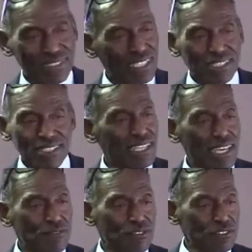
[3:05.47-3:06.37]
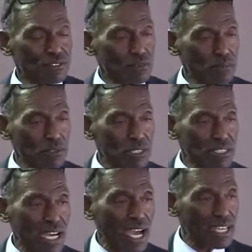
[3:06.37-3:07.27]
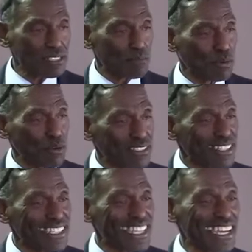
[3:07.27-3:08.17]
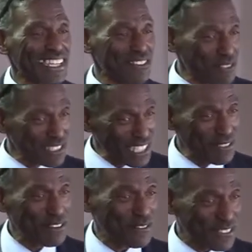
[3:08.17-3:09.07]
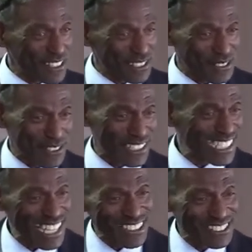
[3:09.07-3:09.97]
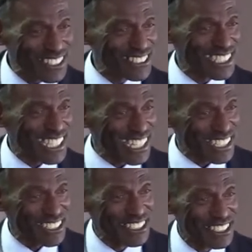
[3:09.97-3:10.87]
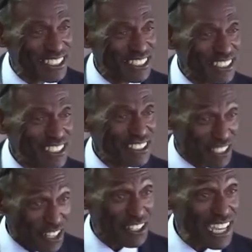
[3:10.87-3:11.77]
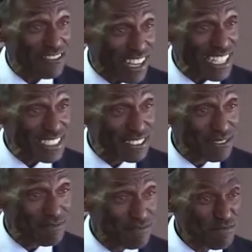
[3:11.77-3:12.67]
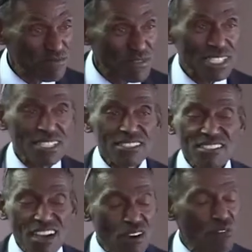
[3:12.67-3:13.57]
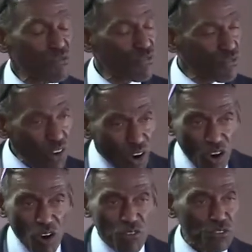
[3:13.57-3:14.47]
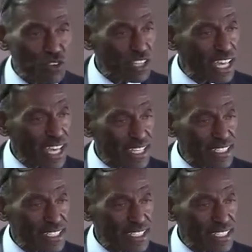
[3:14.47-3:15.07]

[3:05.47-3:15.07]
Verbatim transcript: They can't finish the work because God has appointed a day in which He will finish the work. They don't know the day. You heard that, right? Don't fall for that.